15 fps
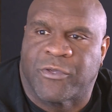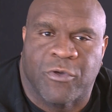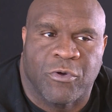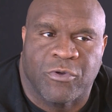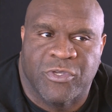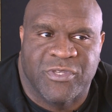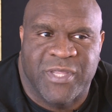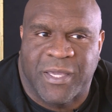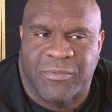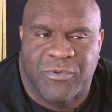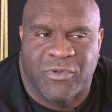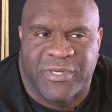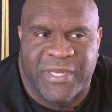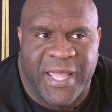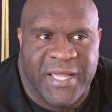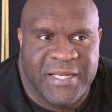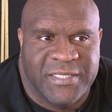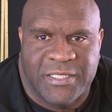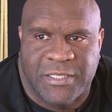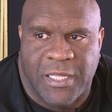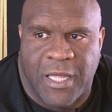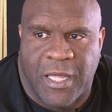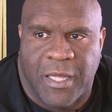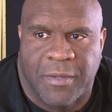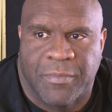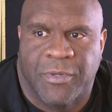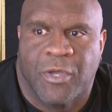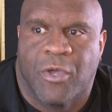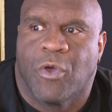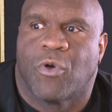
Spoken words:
You take them to a dance club,